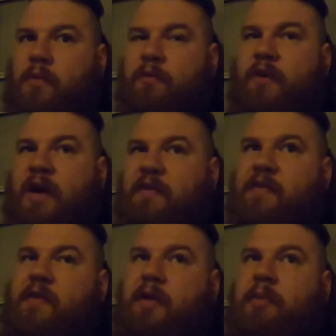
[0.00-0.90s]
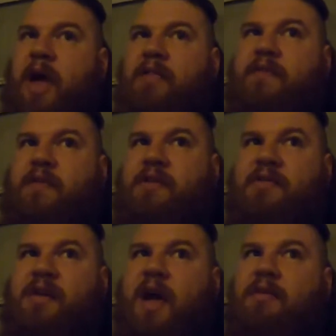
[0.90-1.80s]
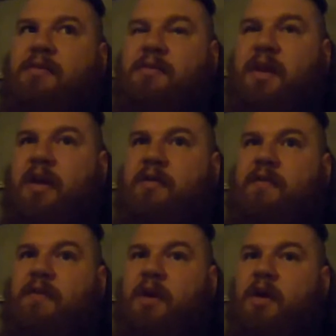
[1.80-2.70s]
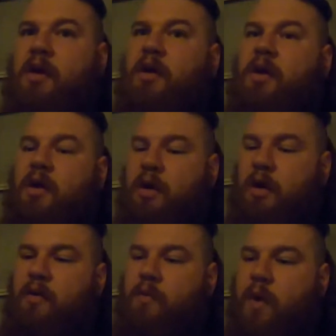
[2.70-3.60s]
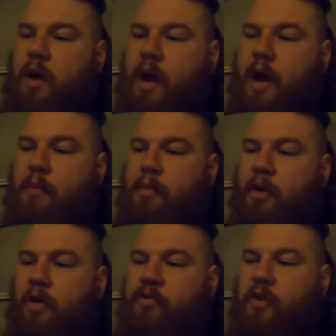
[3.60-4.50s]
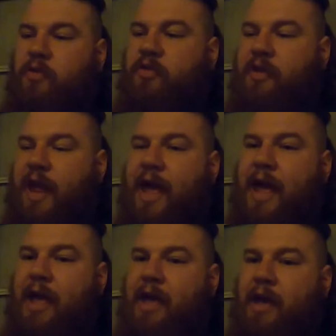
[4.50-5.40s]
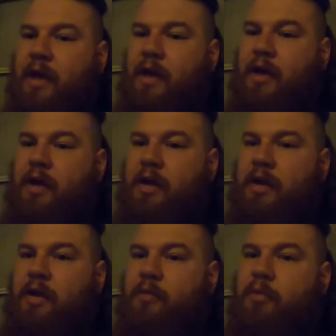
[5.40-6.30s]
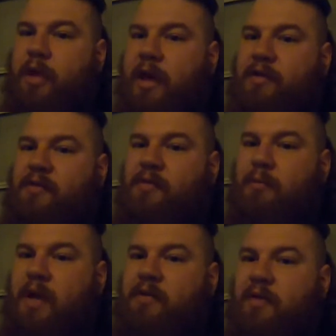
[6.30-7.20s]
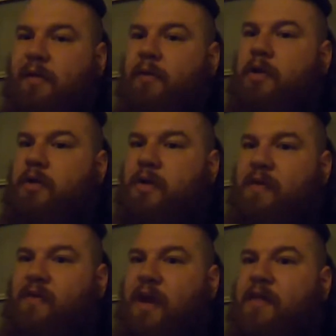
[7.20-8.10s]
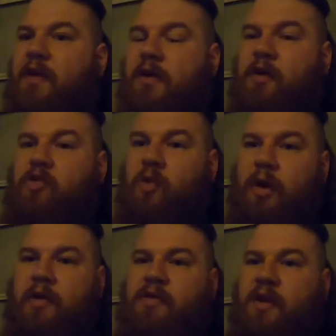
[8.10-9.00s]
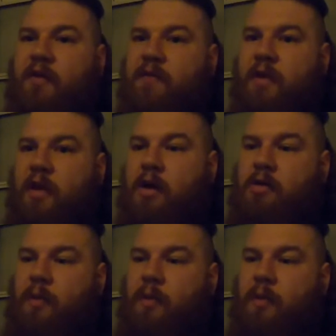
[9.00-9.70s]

find a fulfilling path for success and whatnot, but also stay in a place mentally where you can say that you're enjoying yourself along